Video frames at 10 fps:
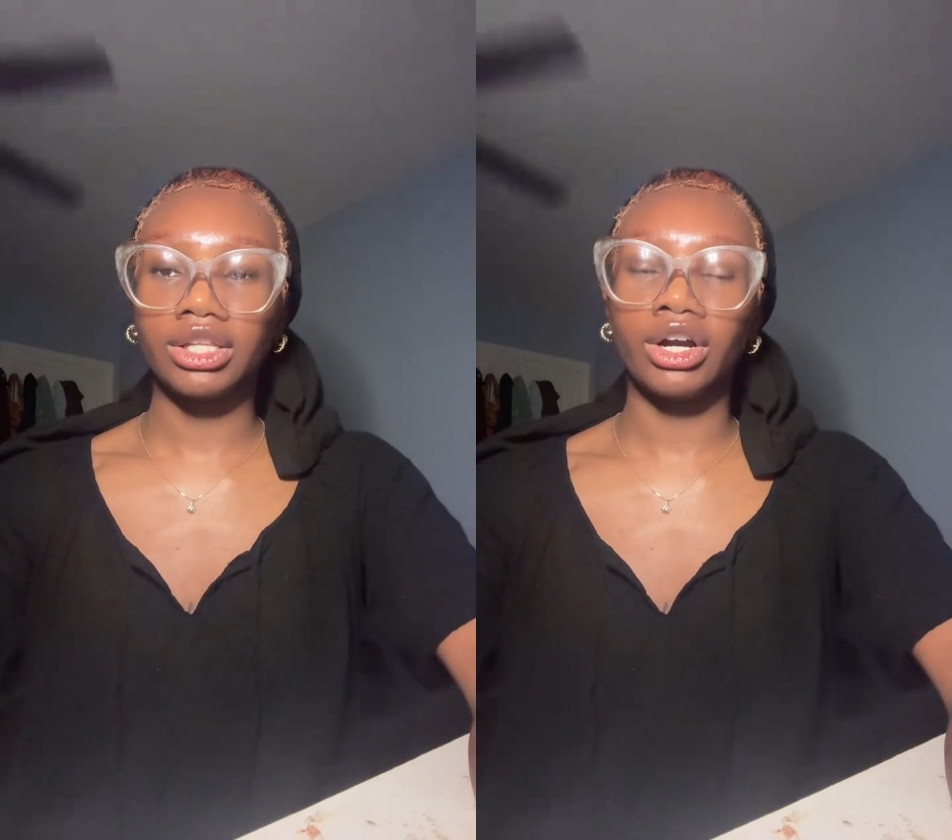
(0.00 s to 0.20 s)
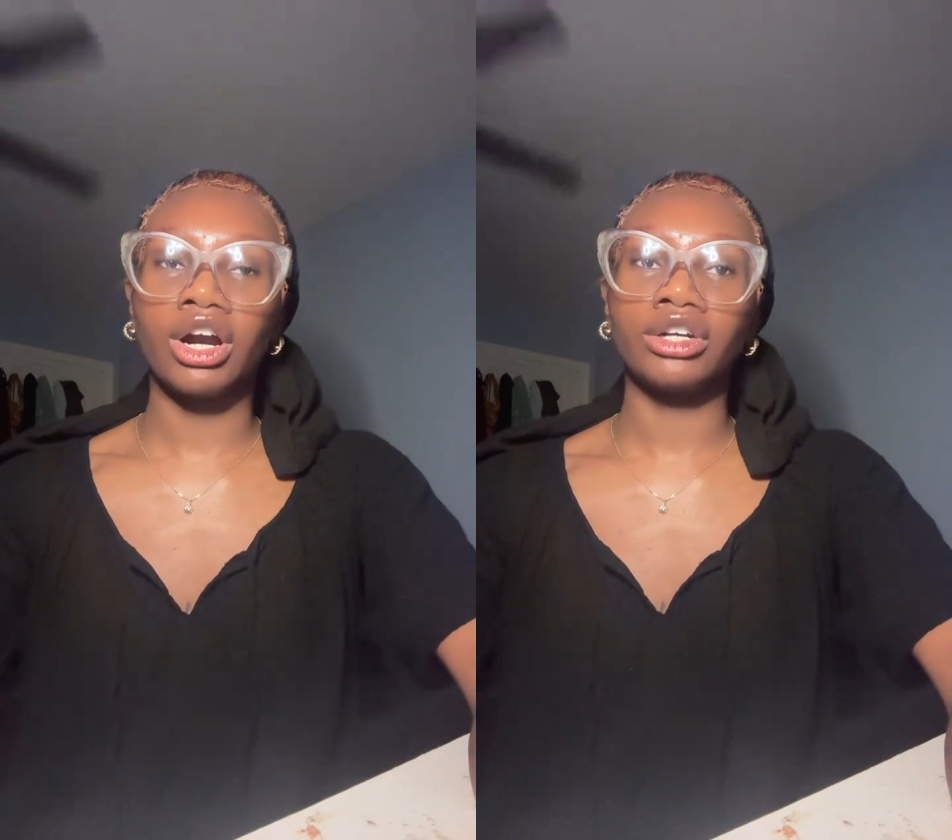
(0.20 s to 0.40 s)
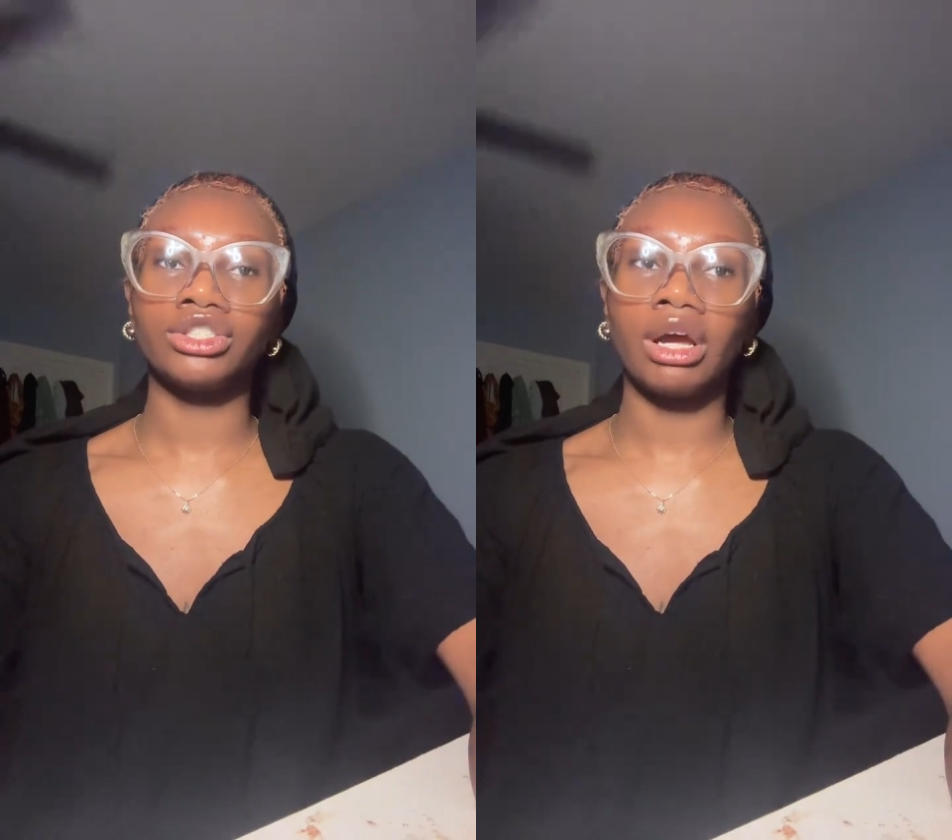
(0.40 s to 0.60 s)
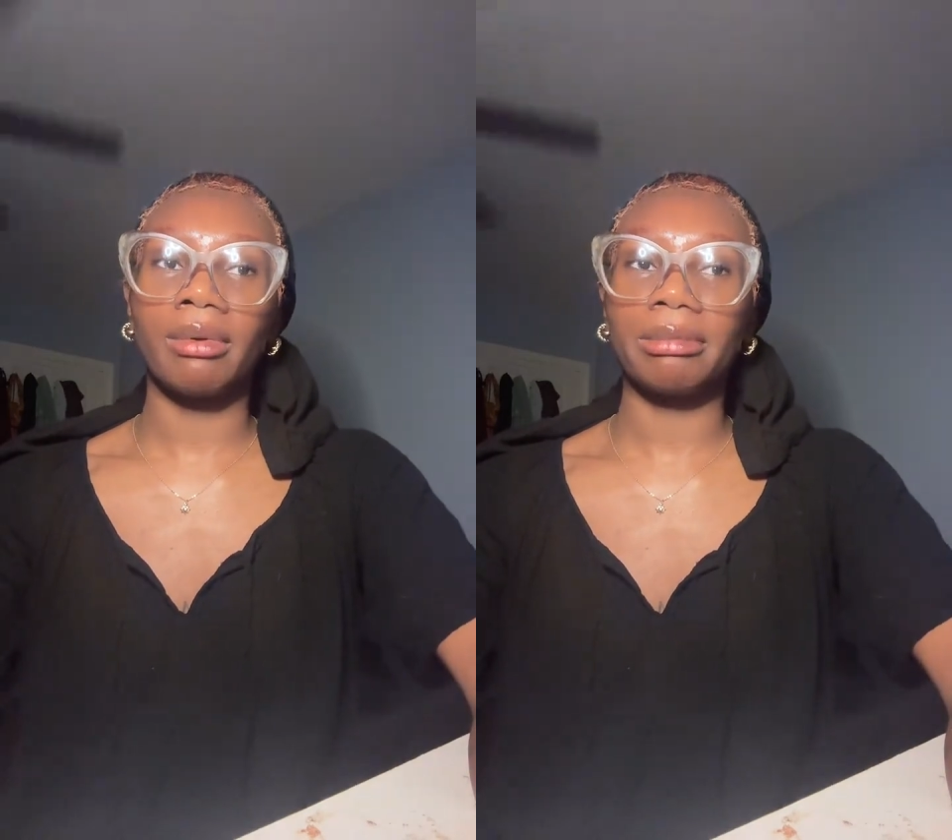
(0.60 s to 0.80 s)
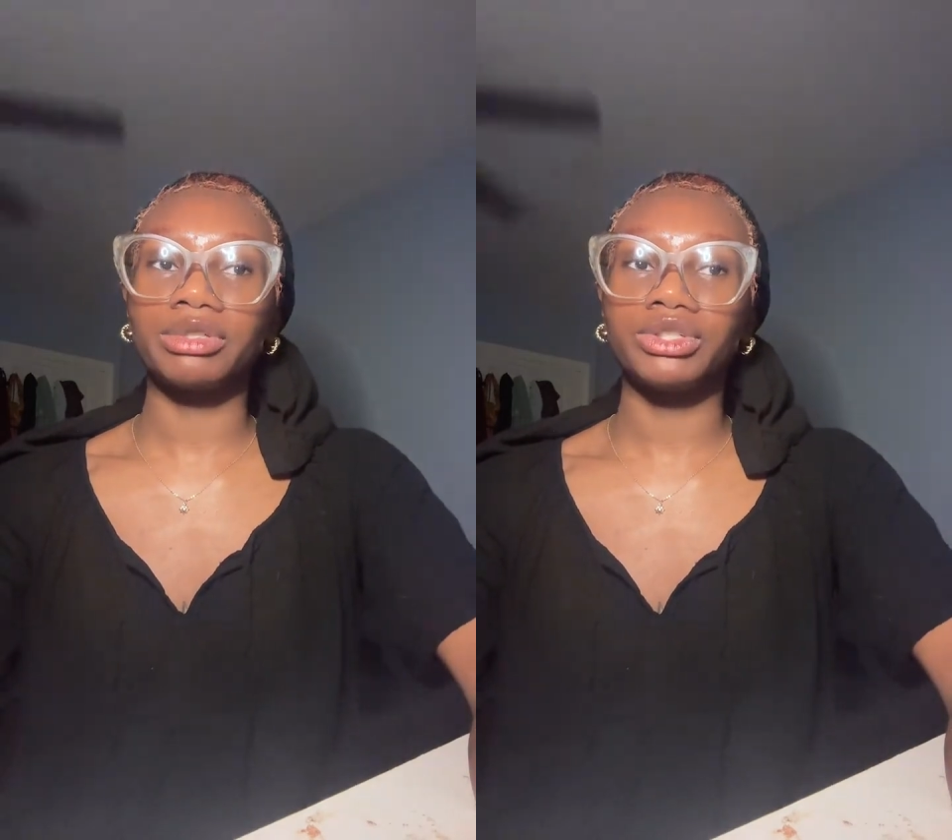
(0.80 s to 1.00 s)
There are job
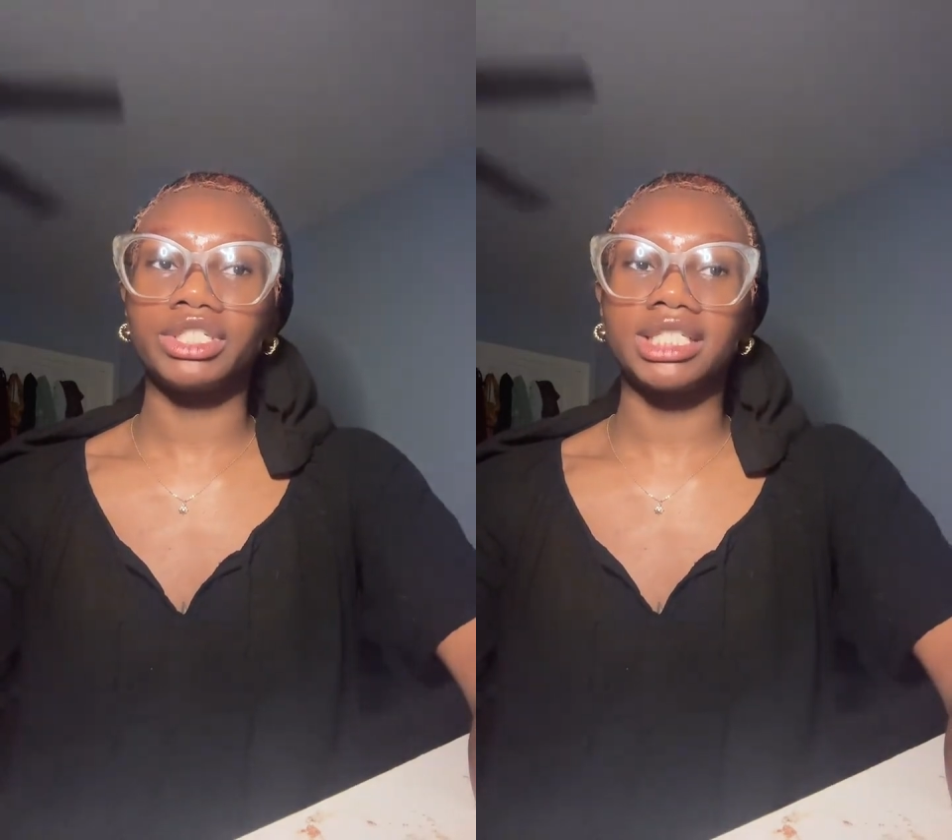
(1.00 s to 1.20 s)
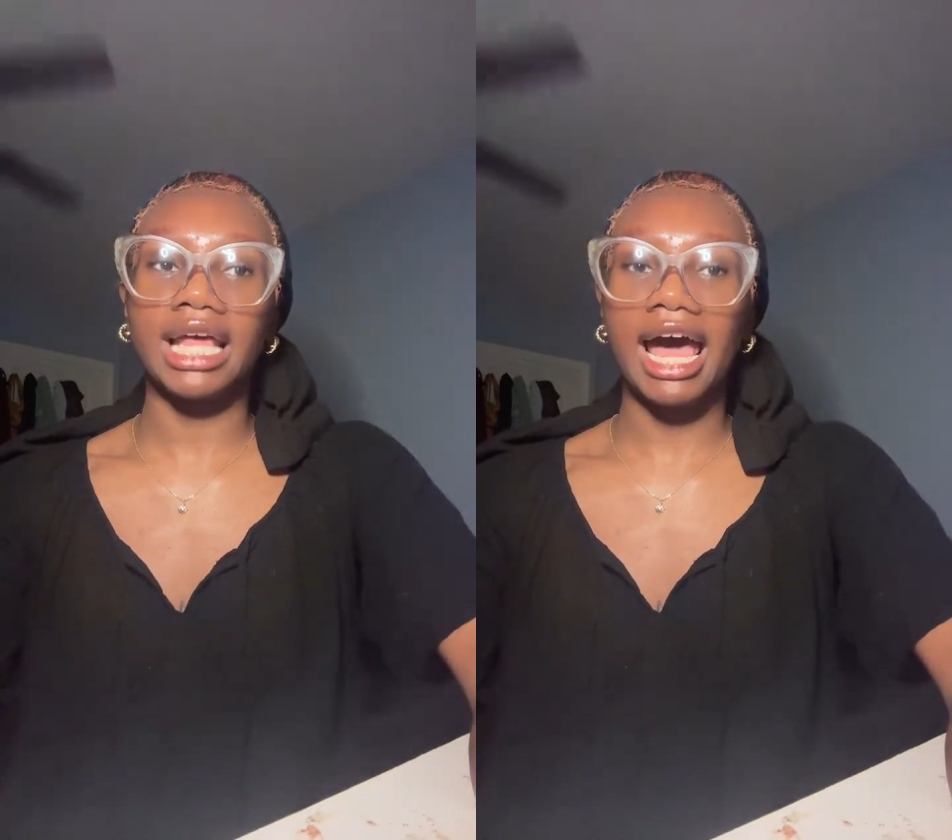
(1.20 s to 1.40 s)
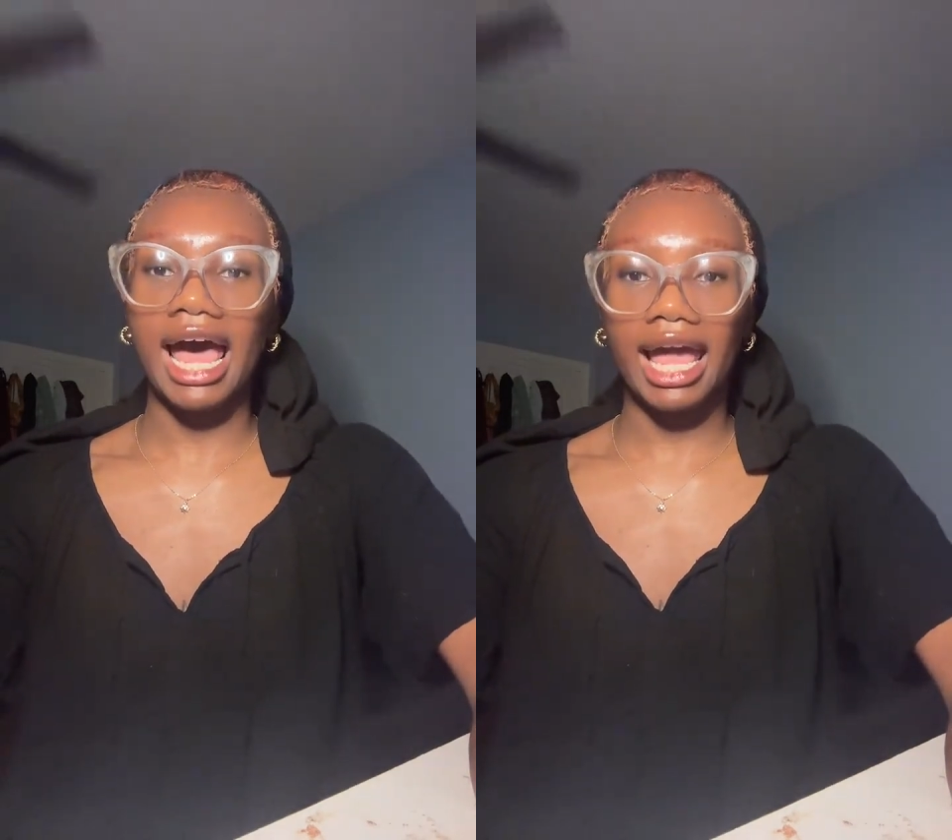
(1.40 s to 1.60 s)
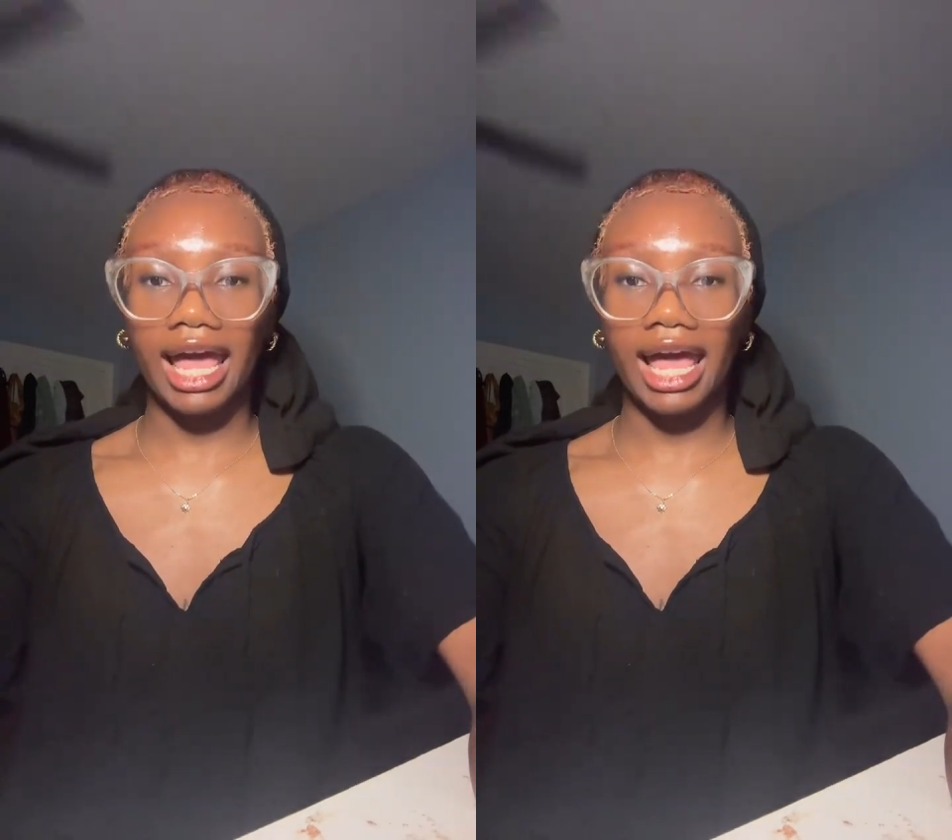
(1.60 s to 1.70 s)
opportunities that I